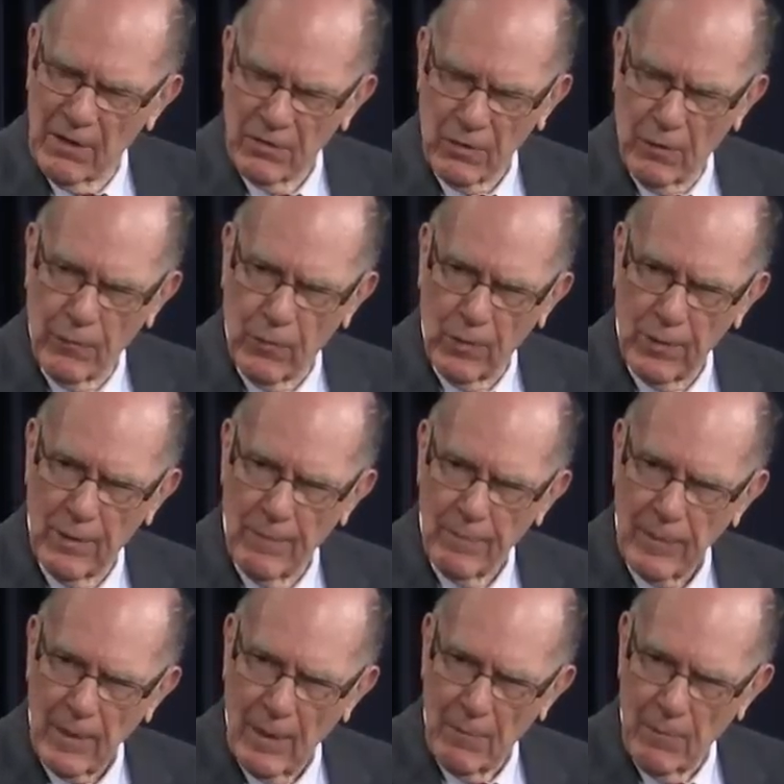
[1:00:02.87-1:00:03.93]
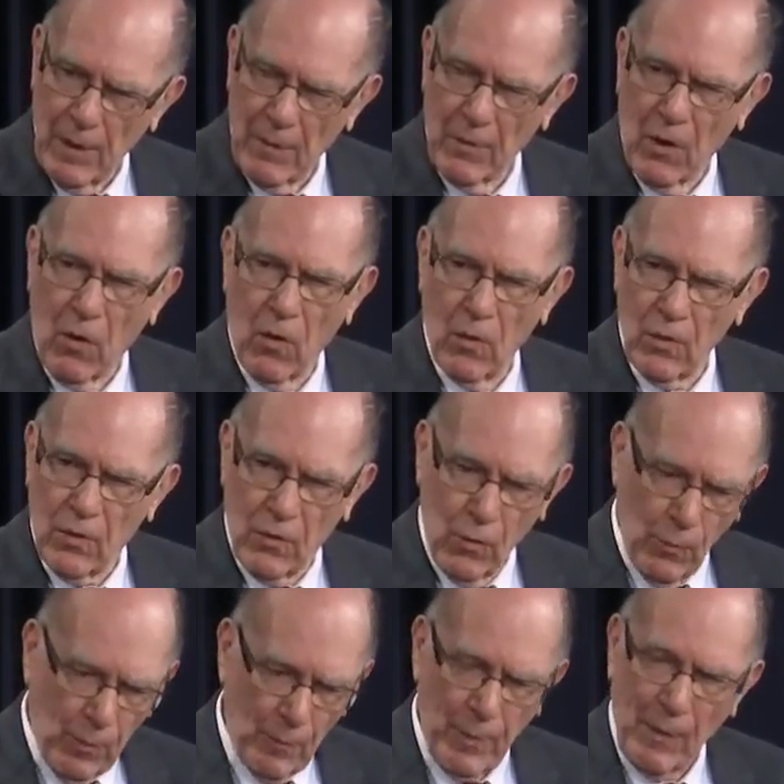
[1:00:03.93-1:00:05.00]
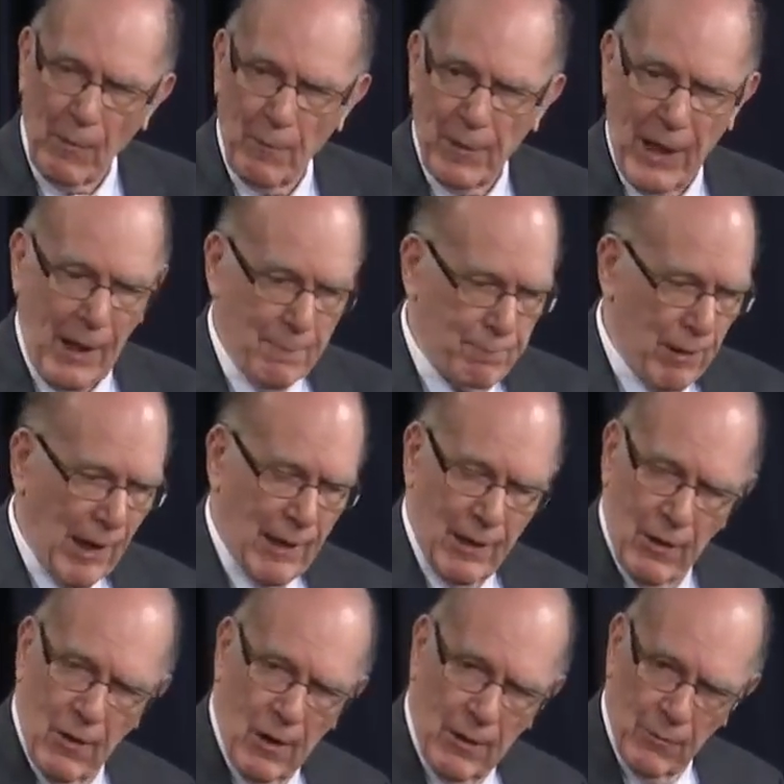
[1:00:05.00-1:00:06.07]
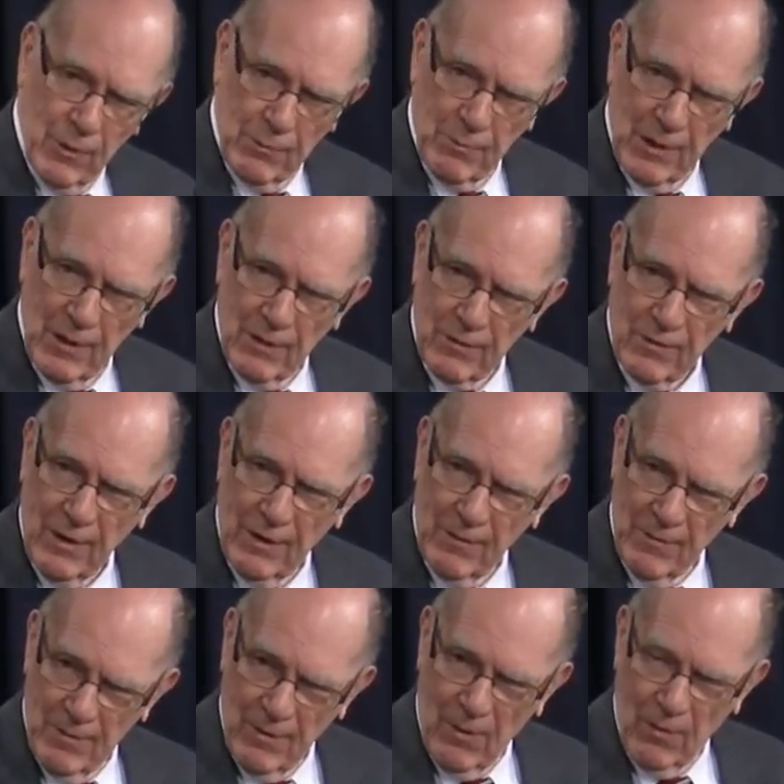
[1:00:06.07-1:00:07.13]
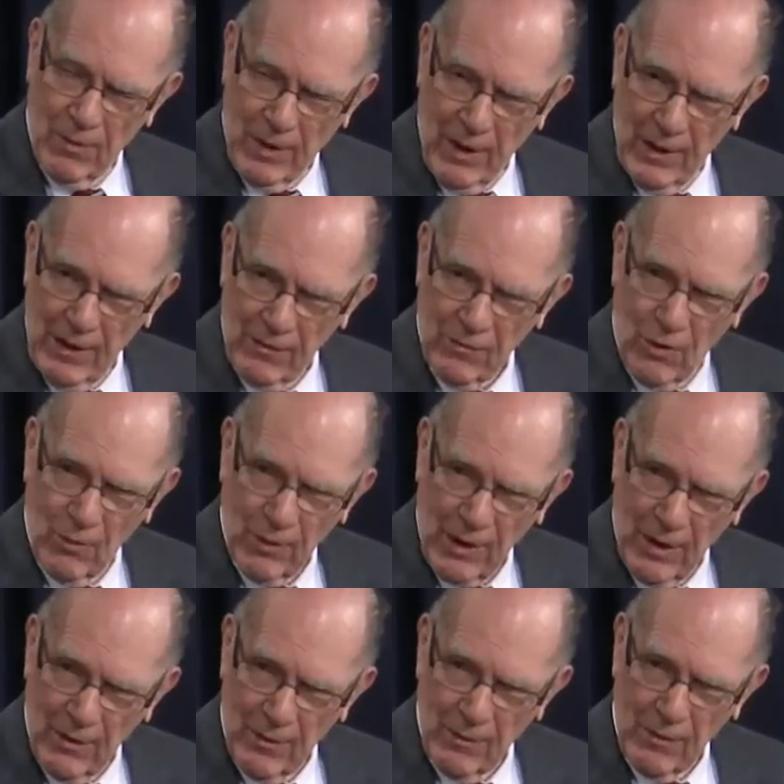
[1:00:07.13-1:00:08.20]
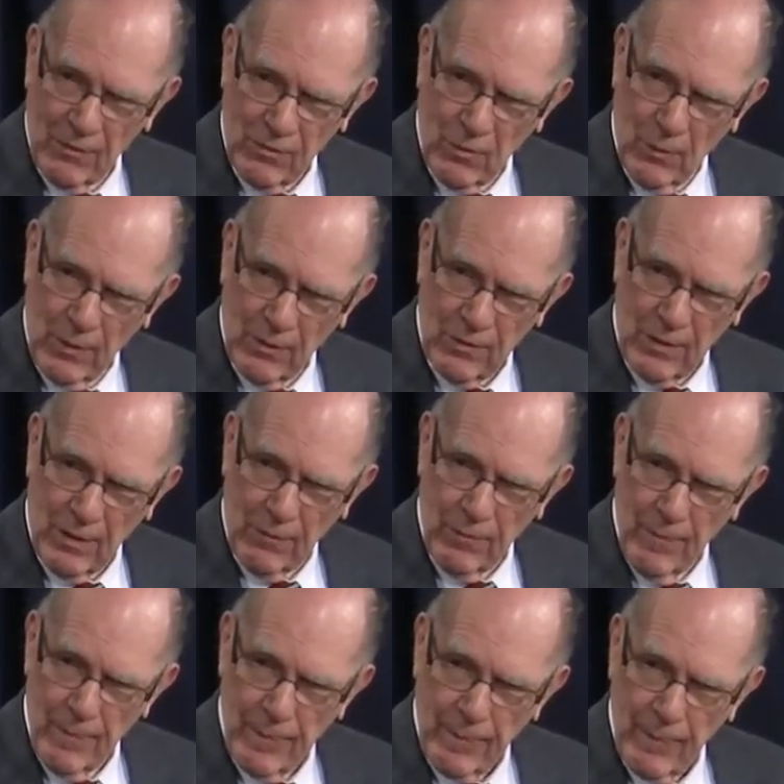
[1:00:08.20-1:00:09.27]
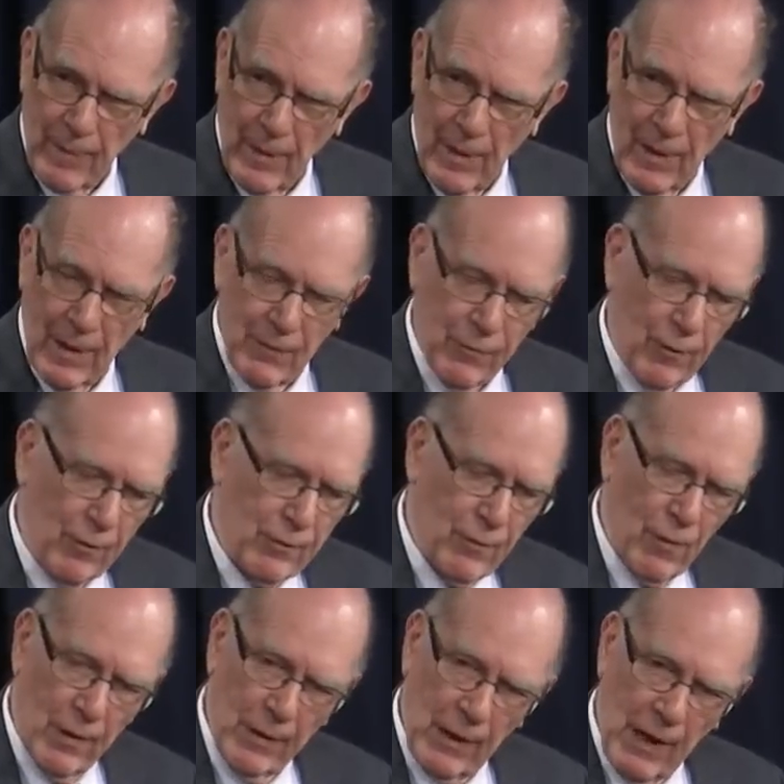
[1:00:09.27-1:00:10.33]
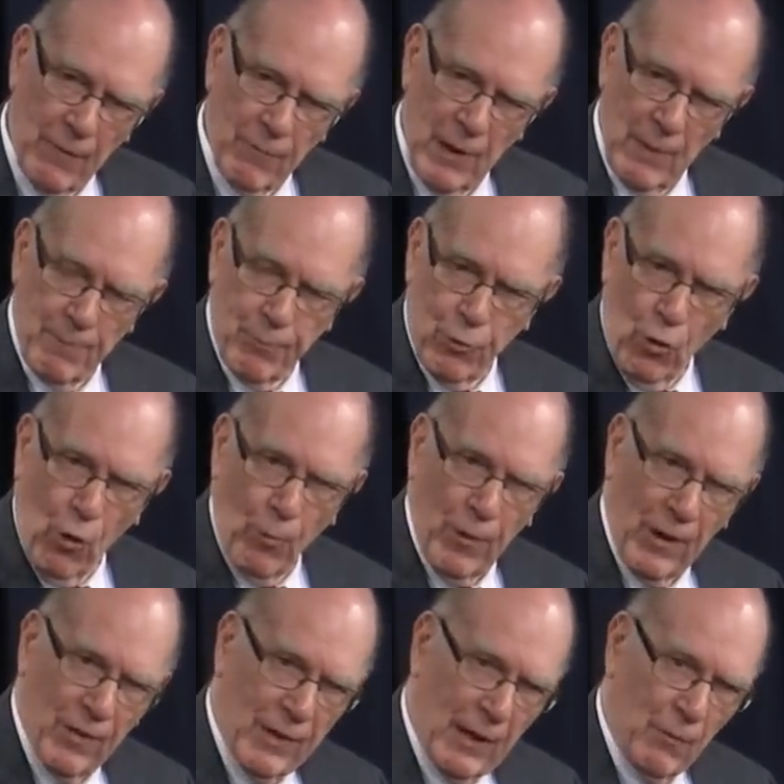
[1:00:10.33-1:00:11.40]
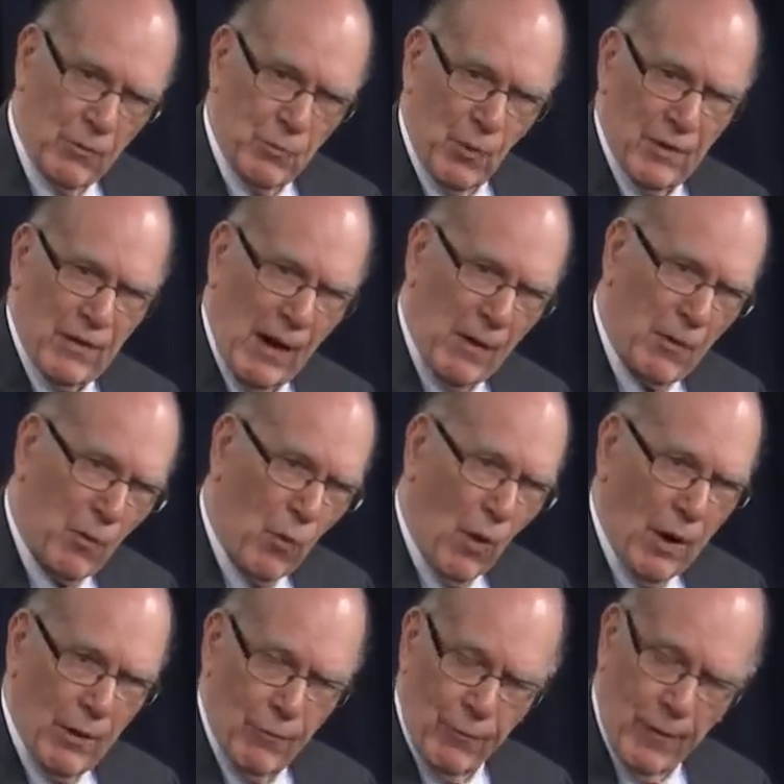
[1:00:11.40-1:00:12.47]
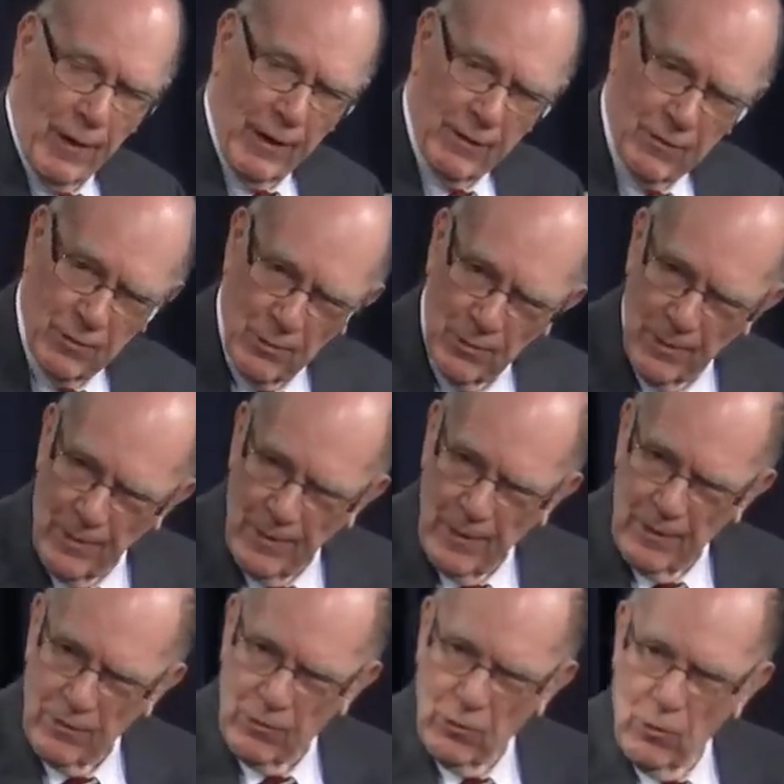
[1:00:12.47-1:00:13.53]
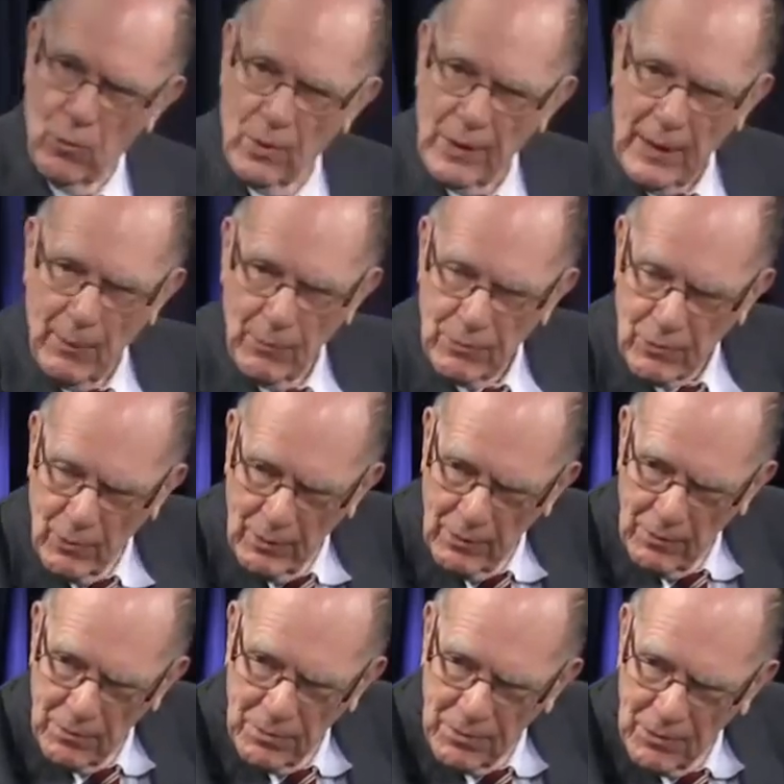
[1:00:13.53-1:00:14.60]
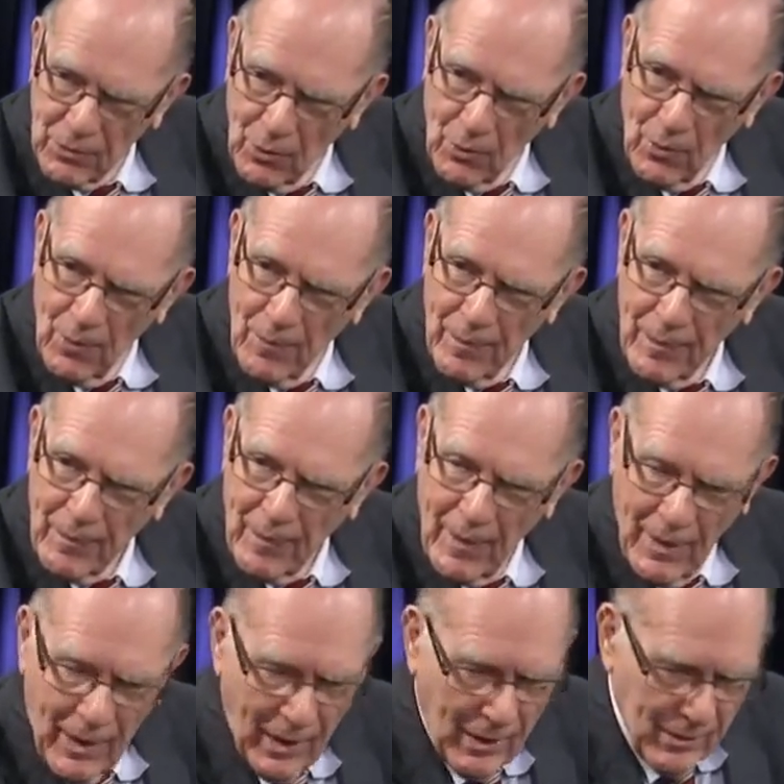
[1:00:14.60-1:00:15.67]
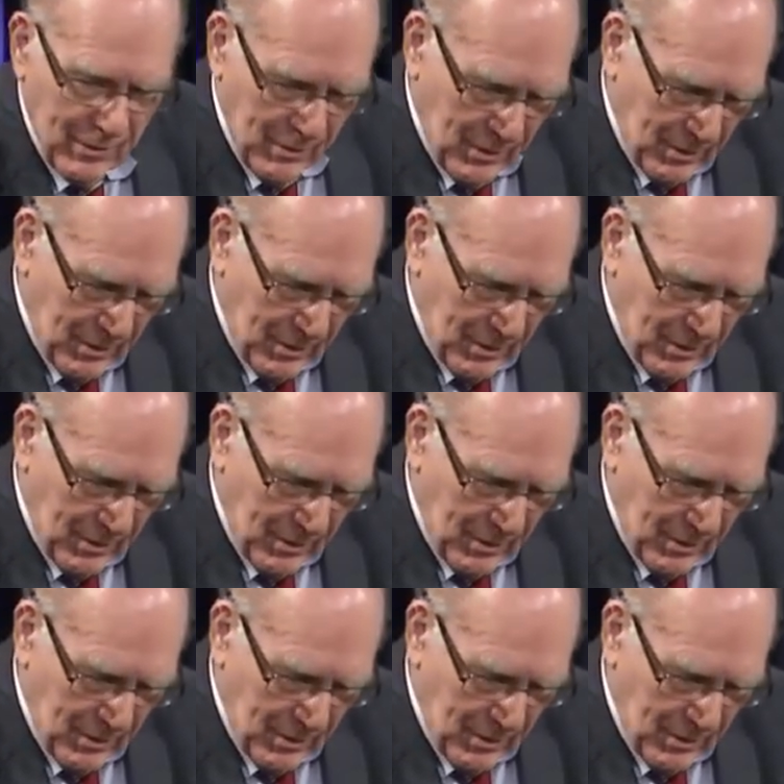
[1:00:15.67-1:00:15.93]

so forth. A whole group of people began piling on with me and saying, okay, let's go together, let's do this stuff. And first of all, they gave me a probing thing. Was I qualified to do what I was going to do? And